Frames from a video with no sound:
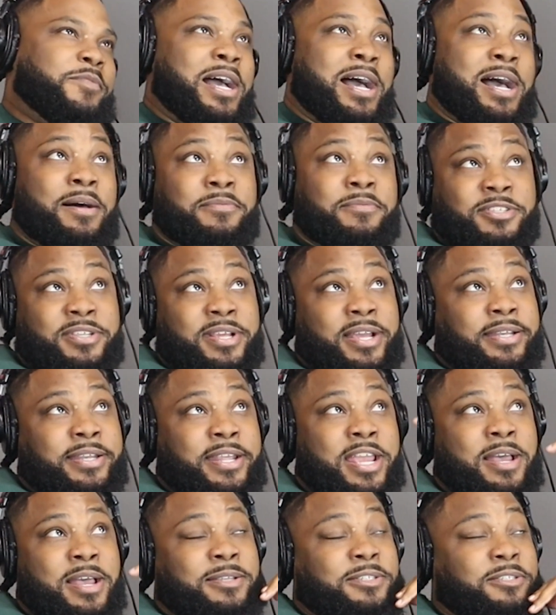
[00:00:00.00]
yeah. I was like,
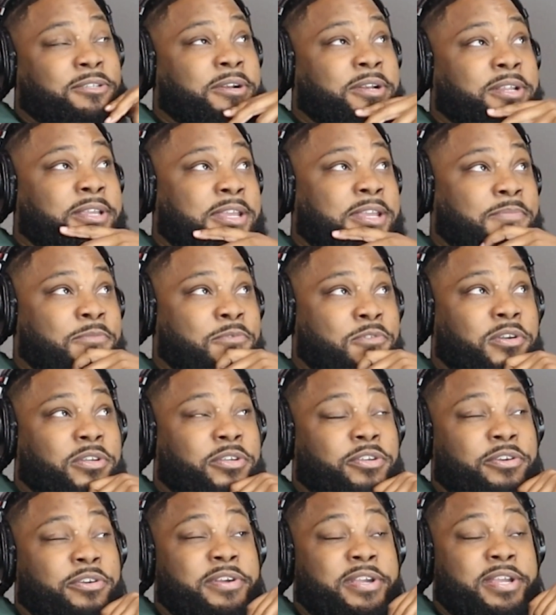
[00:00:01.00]
damn, I started to get more
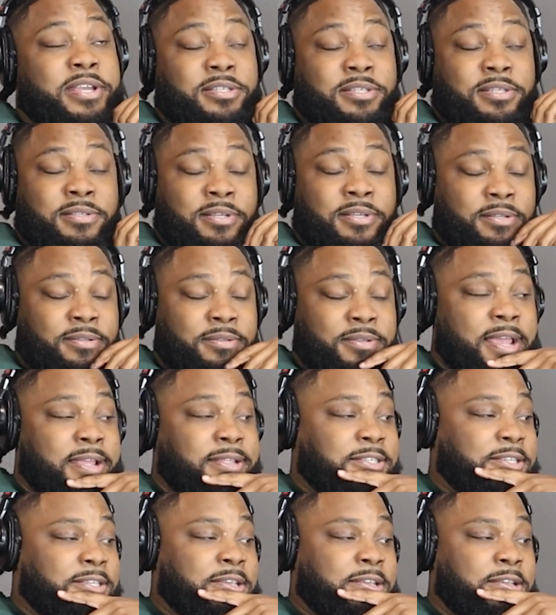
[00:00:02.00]
curious. And then
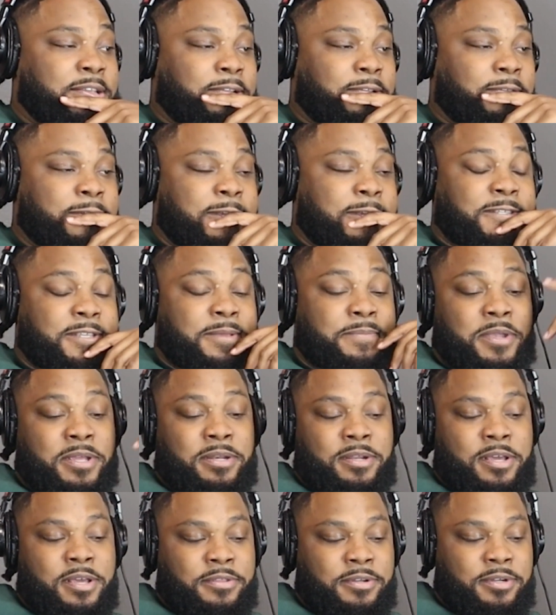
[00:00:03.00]
19, they sent me
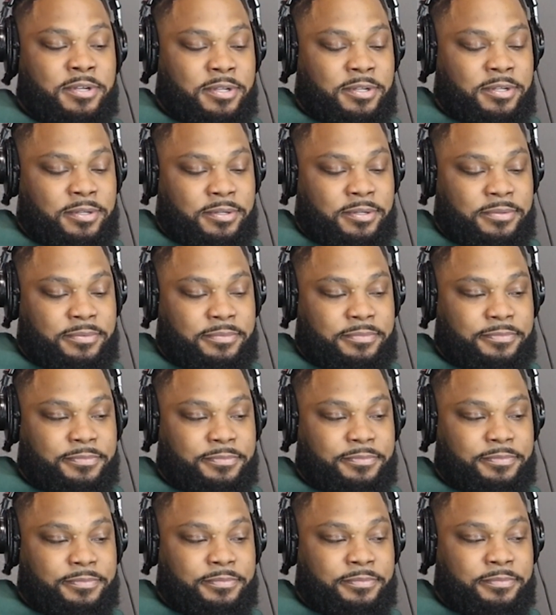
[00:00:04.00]
another um,
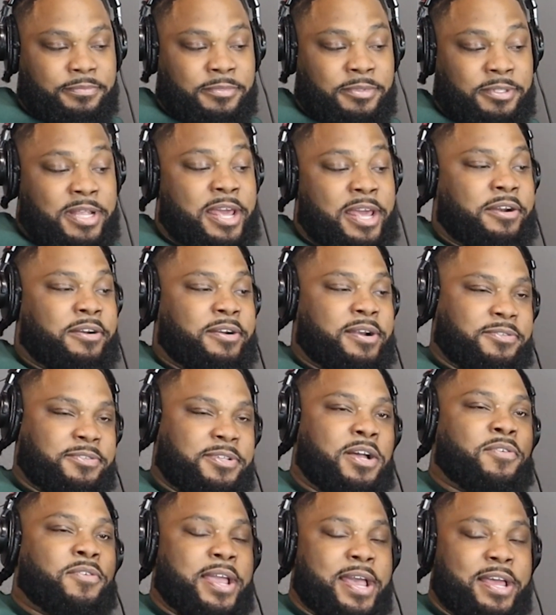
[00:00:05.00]
letter, and I was
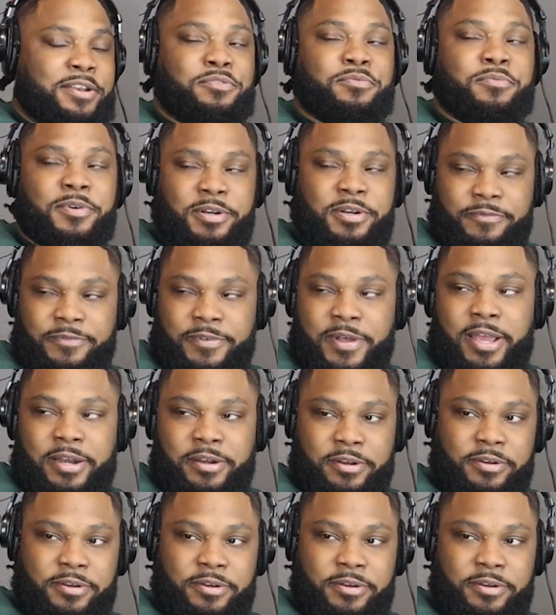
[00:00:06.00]
like, okay, I do want to find